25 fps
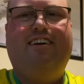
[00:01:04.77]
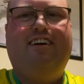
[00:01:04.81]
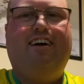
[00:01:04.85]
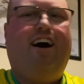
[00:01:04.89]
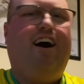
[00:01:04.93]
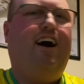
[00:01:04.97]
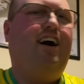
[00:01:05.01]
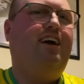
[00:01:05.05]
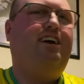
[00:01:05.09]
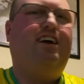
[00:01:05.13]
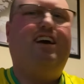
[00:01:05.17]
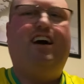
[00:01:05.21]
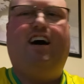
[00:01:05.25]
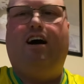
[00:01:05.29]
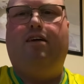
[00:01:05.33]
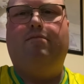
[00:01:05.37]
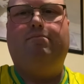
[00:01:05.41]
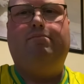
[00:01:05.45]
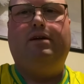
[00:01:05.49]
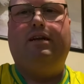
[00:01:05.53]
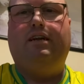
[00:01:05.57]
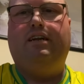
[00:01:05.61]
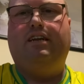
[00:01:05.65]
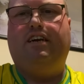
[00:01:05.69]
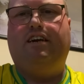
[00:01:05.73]
I can't
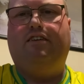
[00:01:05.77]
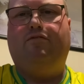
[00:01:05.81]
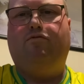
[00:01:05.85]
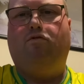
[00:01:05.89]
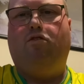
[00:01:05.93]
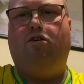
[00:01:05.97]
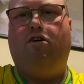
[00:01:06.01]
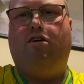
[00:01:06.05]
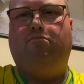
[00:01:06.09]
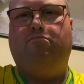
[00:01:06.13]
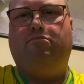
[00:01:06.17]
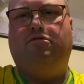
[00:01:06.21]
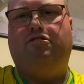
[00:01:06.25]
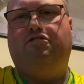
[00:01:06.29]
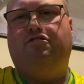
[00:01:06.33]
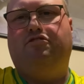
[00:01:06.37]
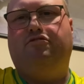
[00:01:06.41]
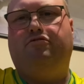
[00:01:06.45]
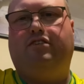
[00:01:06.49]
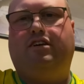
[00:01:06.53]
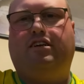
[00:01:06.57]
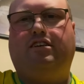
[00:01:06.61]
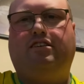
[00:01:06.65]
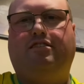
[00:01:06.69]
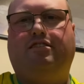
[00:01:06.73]
believe what I'm
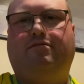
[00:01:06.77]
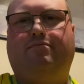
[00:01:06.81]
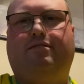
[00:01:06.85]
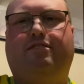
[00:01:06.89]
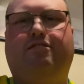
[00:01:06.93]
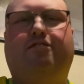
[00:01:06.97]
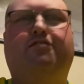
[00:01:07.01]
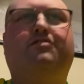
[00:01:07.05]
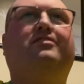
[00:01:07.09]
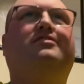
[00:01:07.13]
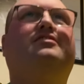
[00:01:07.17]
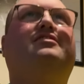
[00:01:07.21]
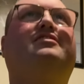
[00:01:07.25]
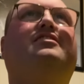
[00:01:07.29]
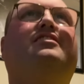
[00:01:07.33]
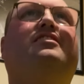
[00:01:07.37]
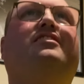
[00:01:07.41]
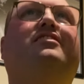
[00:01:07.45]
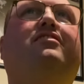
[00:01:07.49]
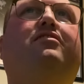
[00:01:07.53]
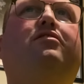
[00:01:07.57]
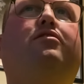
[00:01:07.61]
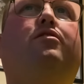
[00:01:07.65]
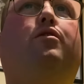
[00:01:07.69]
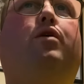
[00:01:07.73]
doing, to be honest.
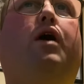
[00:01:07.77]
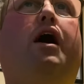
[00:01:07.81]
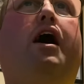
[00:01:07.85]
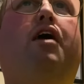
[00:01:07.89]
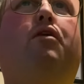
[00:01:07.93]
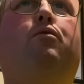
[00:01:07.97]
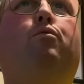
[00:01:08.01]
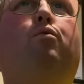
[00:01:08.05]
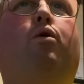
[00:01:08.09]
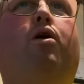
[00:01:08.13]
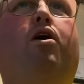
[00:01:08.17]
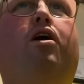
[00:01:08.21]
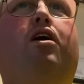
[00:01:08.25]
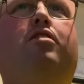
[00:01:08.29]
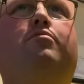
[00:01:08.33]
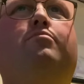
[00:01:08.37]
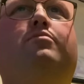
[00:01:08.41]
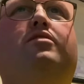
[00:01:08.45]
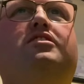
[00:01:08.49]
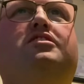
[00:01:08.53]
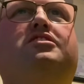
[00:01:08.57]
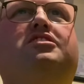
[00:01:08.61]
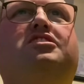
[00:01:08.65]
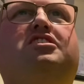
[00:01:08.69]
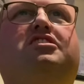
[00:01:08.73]
Why am
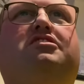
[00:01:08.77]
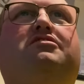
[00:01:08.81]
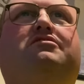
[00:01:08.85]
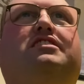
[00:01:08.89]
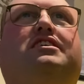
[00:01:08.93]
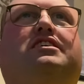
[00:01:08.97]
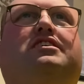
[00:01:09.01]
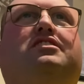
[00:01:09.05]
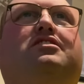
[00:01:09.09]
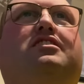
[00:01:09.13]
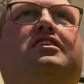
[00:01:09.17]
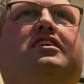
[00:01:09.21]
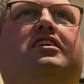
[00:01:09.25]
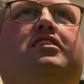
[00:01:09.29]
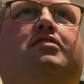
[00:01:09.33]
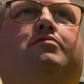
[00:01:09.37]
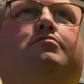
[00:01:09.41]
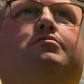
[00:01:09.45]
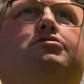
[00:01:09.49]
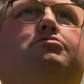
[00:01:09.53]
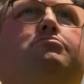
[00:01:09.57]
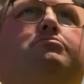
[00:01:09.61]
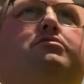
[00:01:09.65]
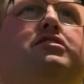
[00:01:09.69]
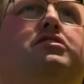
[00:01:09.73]
I cheering
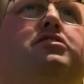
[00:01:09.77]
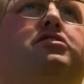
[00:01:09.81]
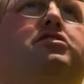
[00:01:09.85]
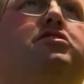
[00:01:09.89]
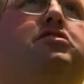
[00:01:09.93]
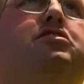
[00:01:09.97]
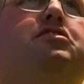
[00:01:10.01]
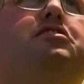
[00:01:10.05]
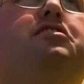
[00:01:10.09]
Ipswich?